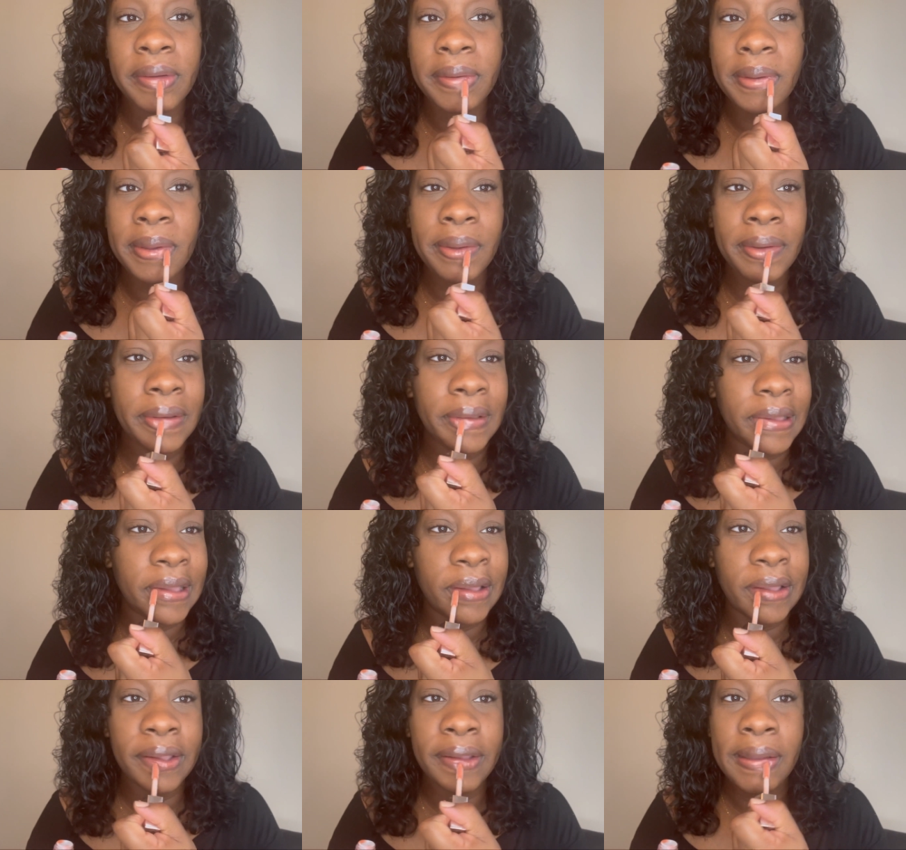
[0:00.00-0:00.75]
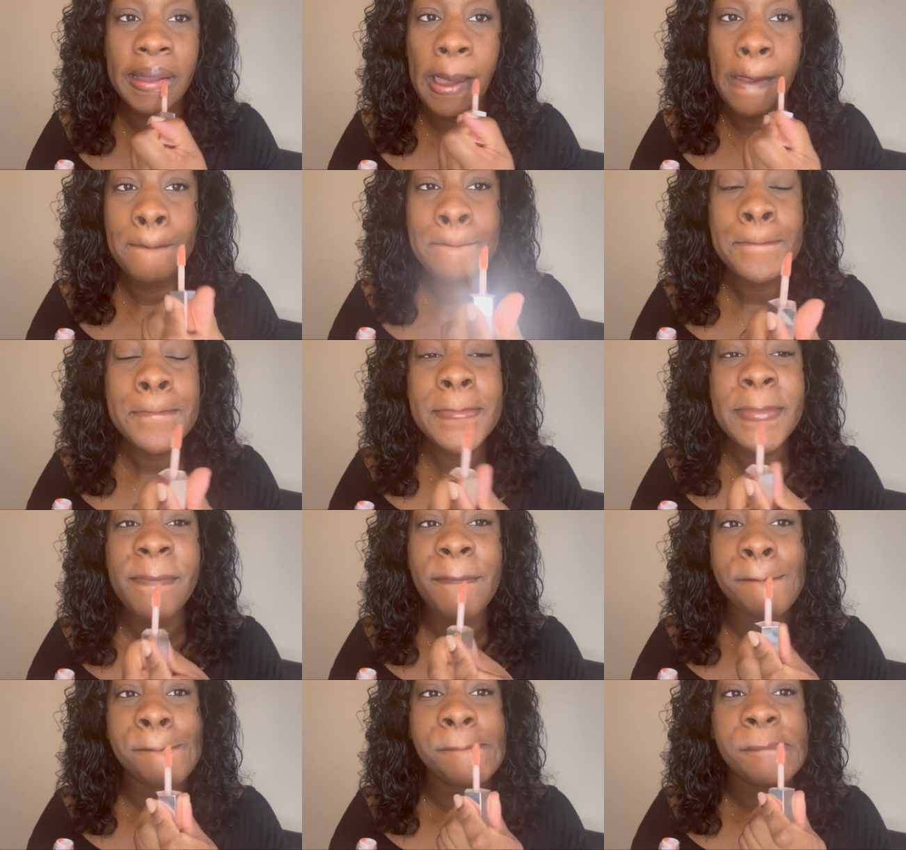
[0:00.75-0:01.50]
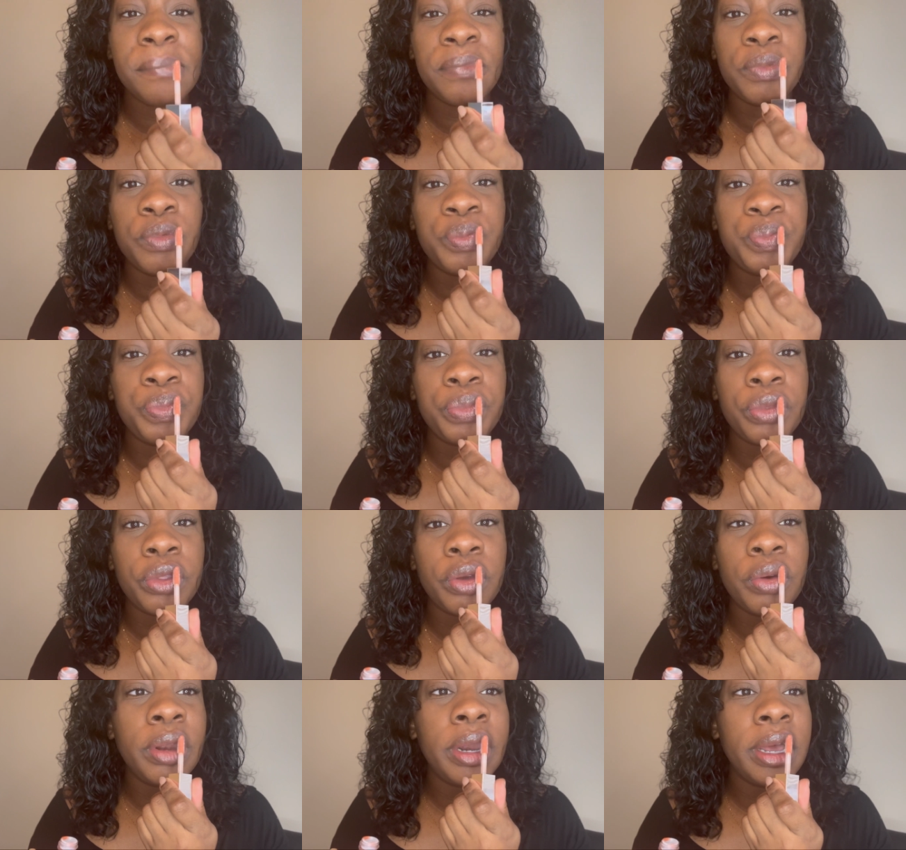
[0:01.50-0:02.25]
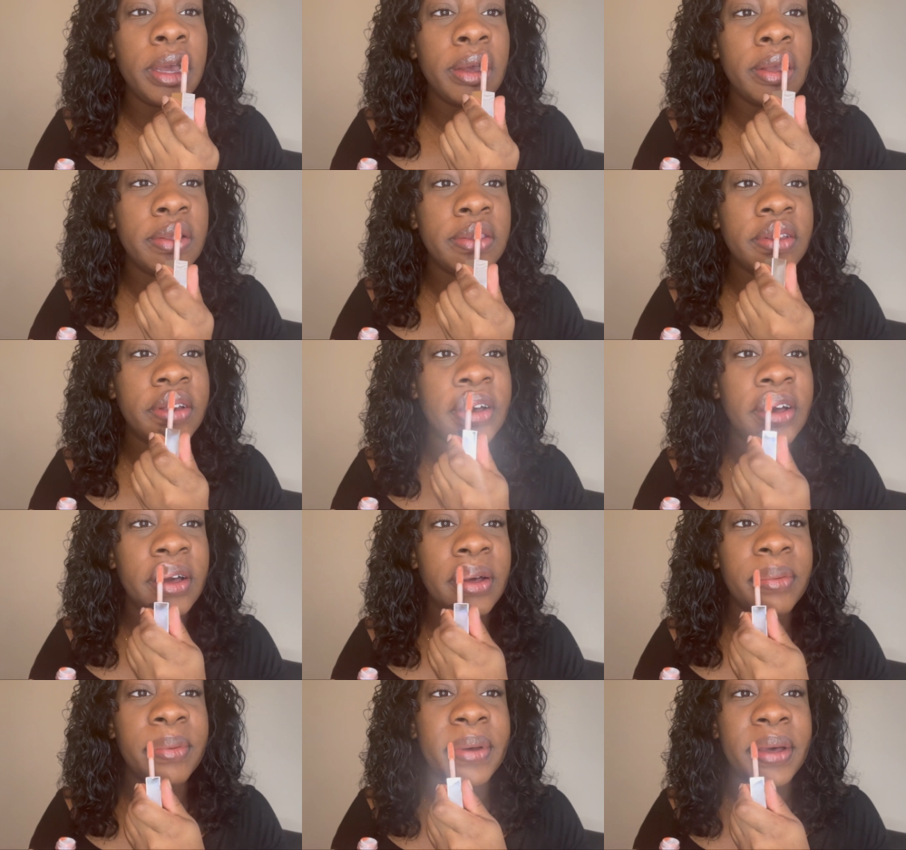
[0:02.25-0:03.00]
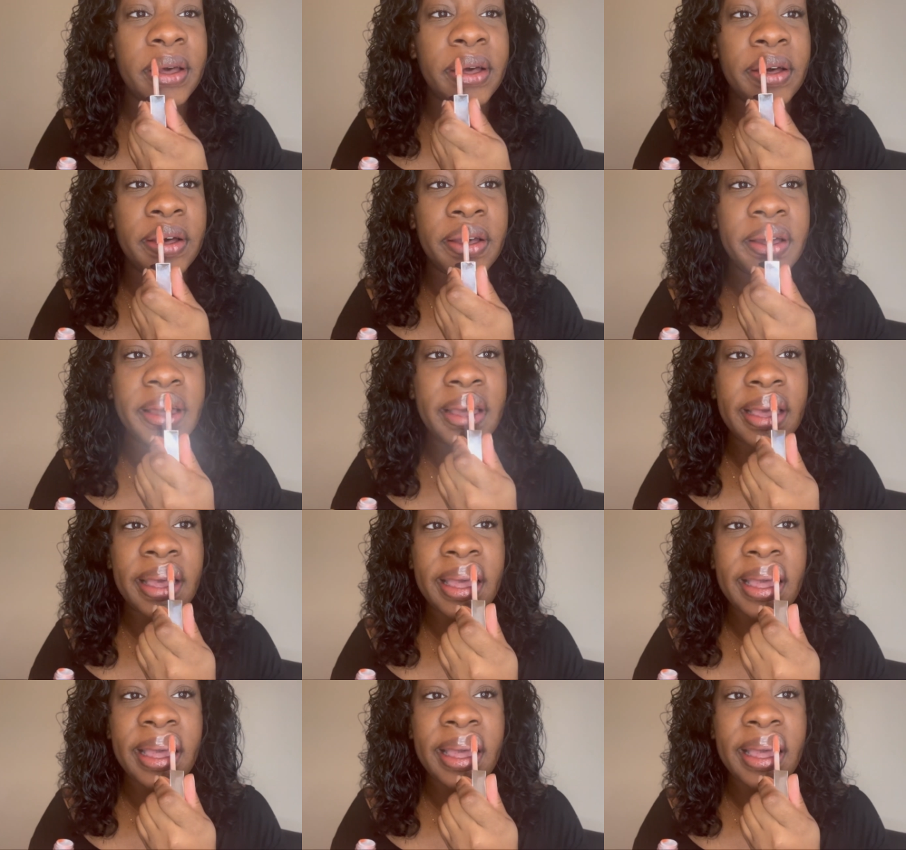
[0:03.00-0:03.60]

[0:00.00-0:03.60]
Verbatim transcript: We're not gonna talk about,